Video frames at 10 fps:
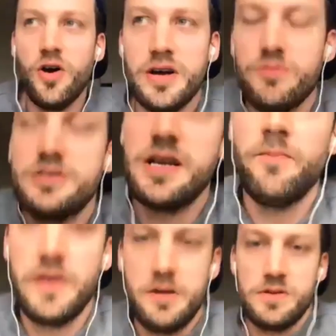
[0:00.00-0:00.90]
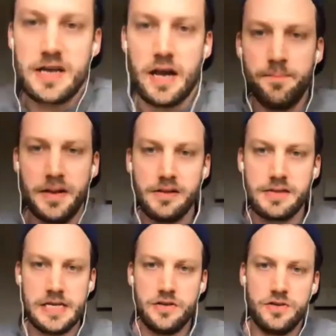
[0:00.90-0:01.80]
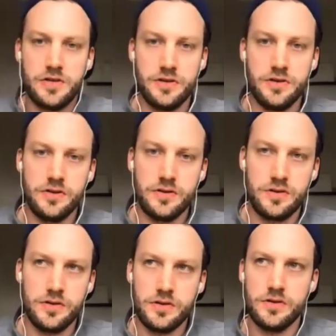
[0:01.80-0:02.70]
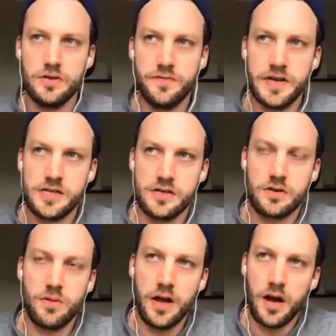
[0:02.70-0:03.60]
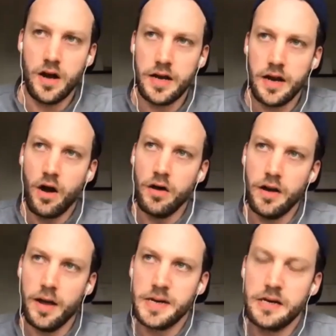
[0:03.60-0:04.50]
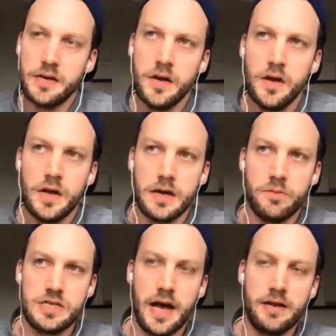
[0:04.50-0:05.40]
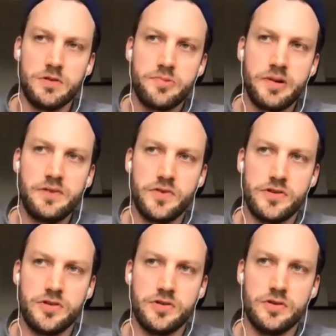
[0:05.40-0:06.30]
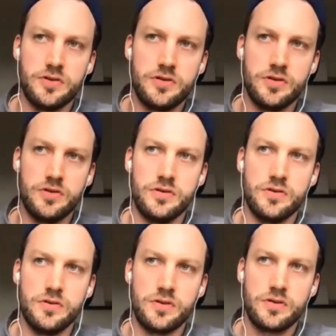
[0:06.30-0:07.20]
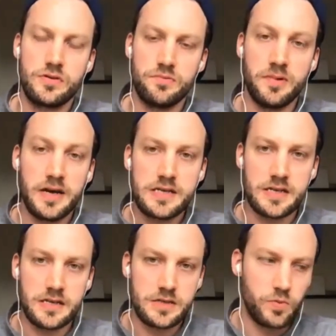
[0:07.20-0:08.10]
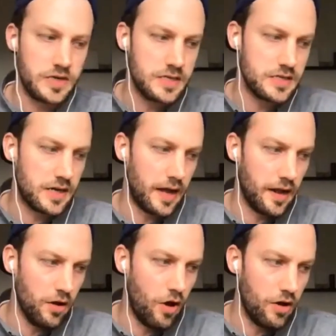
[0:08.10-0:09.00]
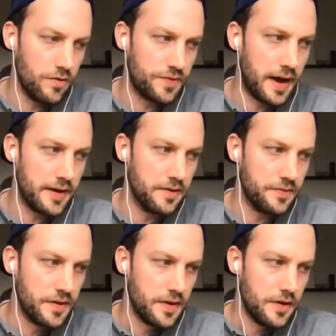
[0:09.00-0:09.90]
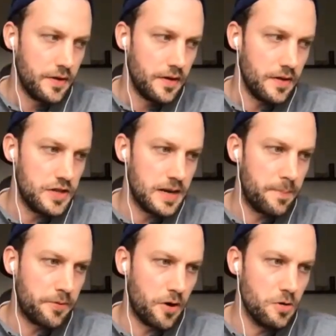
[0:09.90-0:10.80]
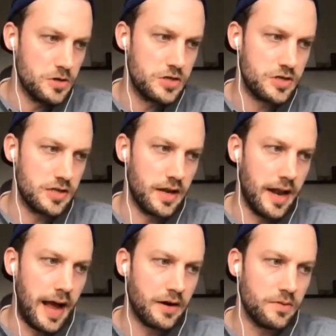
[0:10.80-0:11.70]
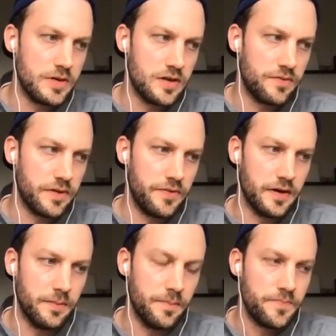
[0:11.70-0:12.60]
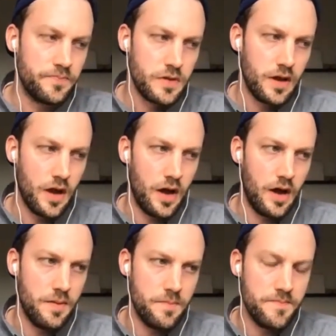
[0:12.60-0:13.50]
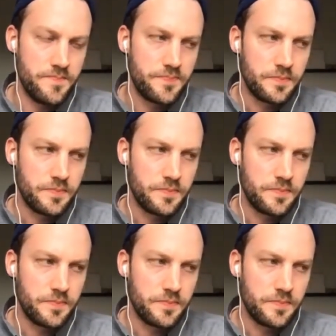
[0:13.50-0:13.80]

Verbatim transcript: it was something that was kind of built into to the vision quite early on. I mean, it was, and it was really for two two reasons, which is a lot of kind of the approach to the language of the film. Um,